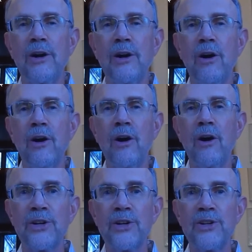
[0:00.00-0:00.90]
It
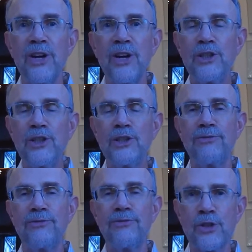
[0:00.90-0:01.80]
means that we are
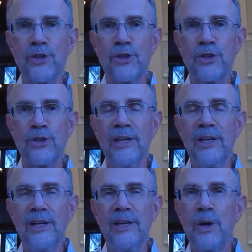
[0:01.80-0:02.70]
going to age
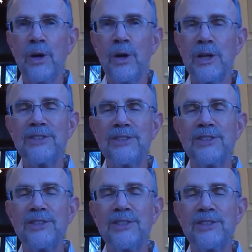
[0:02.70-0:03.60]
faster,
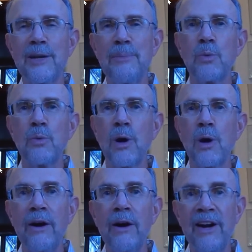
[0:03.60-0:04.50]
which
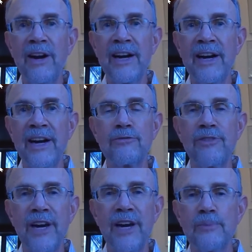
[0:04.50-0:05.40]
basically means
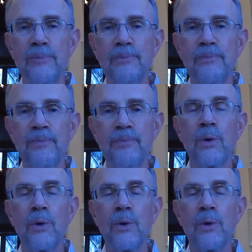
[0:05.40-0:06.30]
we're wearing out
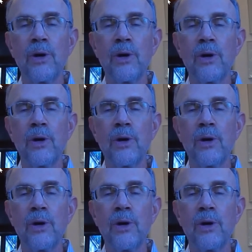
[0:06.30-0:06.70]
faster.